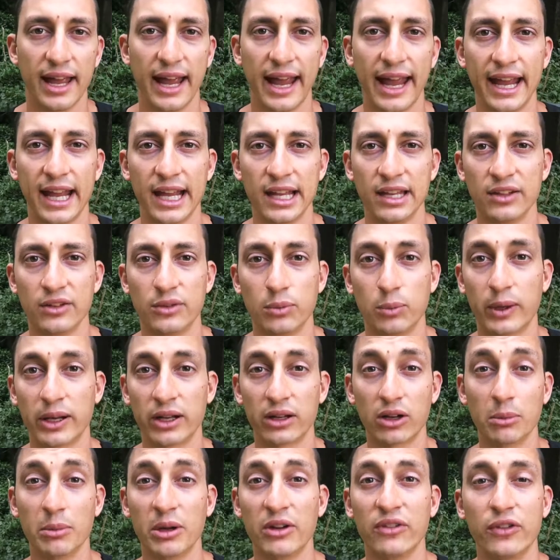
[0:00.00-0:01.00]
And when
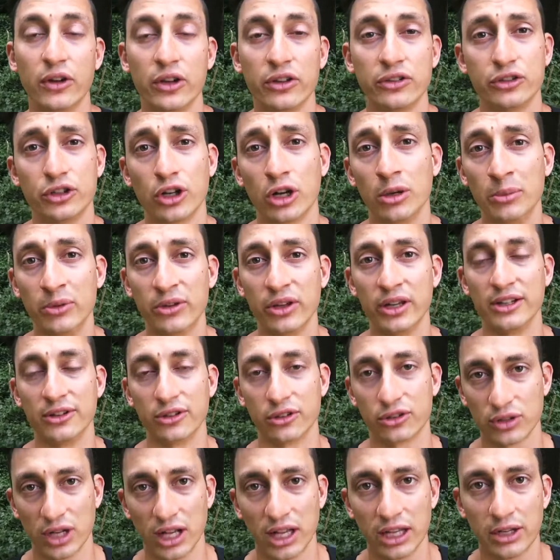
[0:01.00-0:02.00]
I got my first job, so in
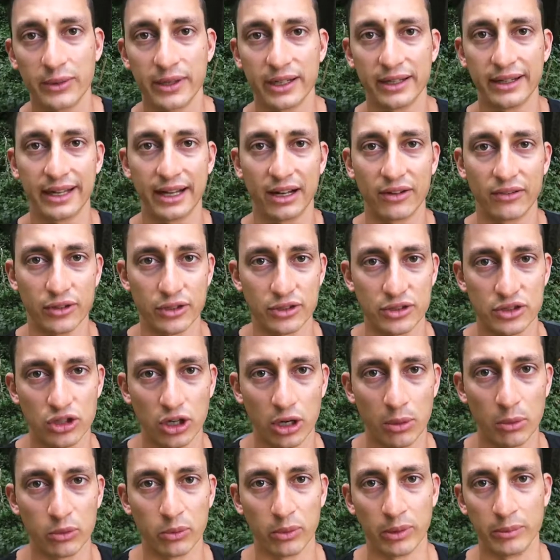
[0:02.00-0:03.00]
Australia we can get our first
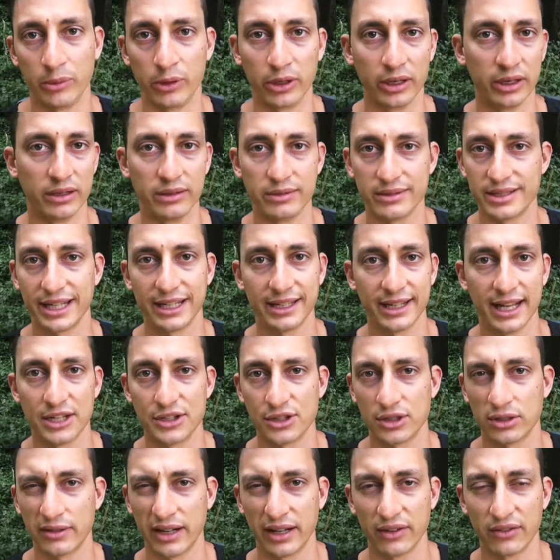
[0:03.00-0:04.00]
jobs when we're a
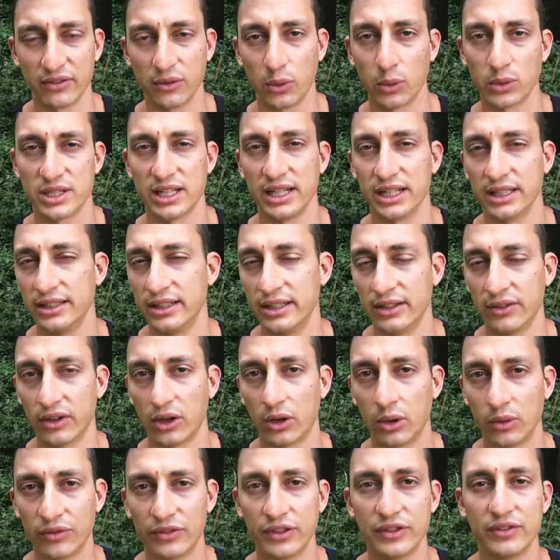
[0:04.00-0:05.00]
teenager, around 14 years
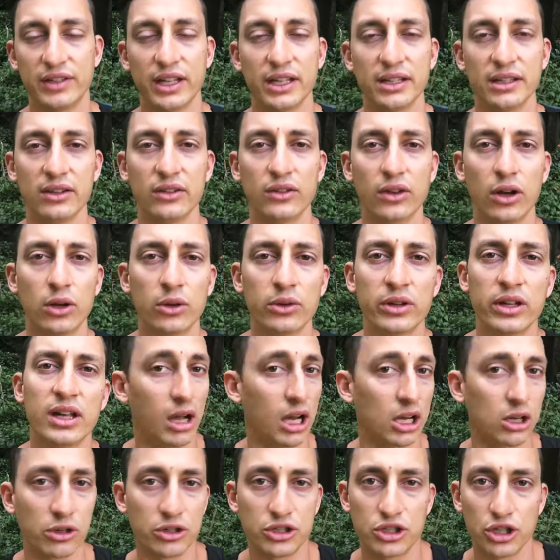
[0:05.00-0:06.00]
old, 15 years old.
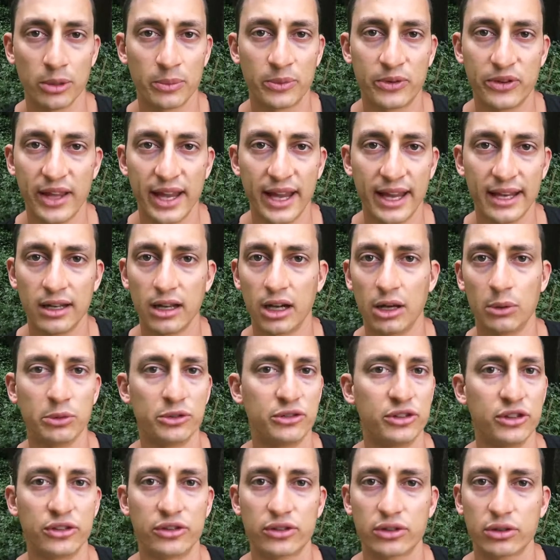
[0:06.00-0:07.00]
I got jobs then. I
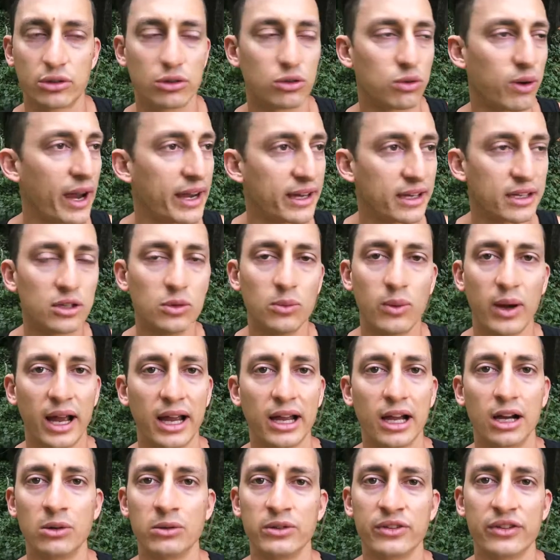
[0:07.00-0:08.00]
was just cranking away.
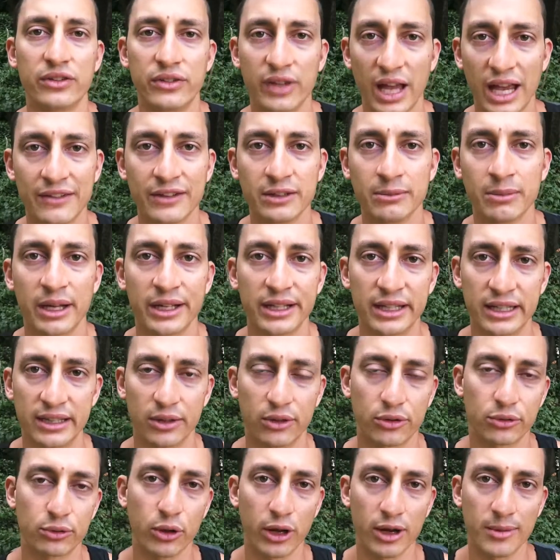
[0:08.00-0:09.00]
I was saving money
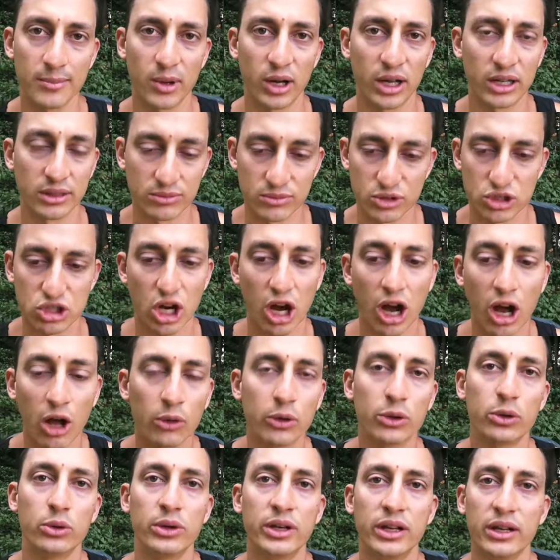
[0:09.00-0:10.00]
throughout my
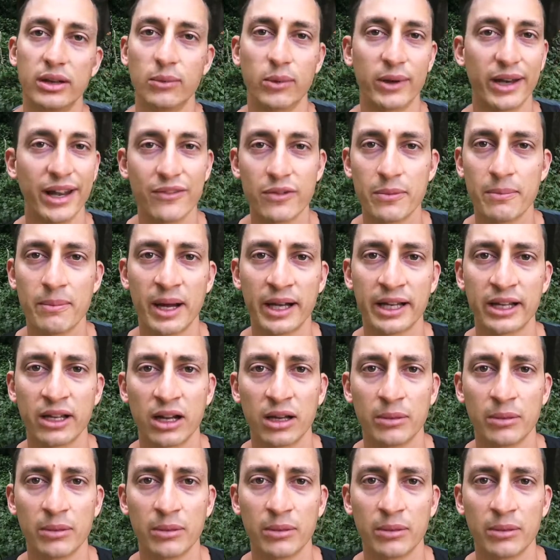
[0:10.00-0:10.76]
childhood. Whatever money